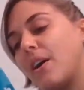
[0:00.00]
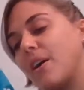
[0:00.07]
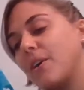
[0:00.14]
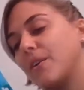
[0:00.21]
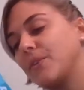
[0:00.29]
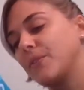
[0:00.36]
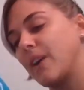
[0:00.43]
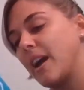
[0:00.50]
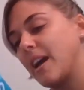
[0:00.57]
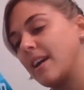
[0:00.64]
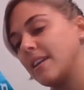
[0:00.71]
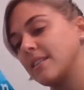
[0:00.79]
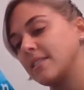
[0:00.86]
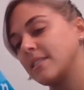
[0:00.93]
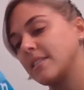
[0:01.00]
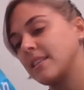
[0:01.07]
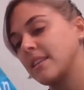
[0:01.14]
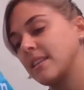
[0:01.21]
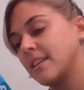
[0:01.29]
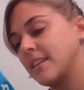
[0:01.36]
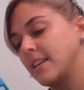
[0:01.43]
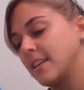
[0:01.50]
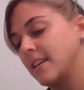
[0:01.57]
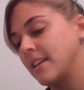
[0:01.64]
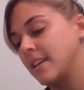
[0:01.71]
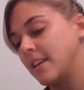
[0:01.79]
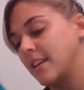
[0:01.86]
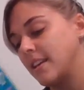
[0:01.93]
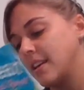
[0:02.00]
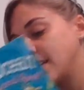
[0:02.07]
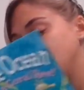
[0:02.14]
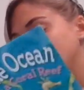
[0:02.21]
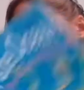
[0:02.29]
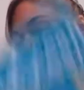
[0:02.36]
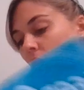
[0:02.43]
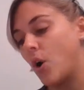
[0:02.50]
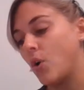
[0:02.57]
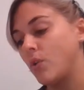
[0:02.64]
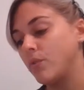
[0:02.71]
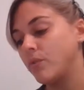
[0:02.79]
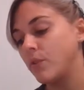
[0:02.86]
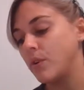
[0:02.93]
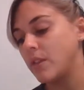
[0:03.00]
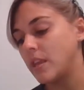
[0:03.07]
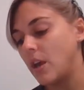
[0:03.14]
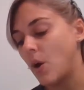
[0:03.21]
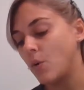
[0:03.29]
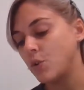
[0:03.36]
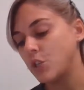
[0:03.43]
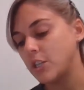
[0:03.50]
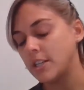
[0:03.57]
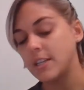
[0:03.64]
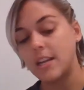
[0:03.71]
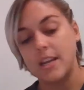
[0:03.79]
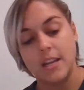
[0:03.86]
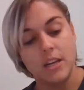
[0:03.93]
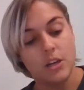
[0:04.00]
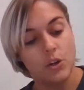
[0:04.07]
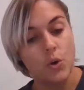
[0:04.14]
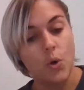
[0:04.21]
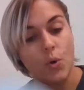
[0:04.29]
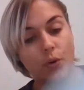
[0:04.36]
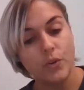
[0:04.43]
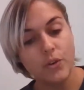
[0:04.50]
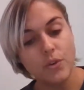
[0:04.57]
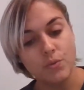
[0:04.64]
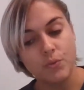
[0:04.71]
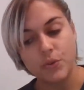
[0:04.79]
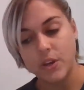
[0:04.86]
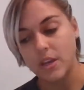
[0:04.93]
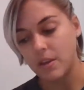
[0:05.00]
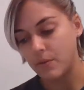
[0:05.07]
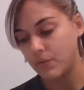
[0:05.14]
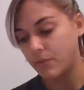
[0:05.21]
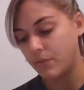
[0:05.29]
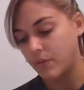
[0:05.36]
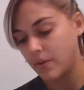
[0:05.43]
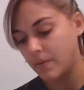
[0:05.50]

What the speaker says: All right. Over in the ocean in a coral reef.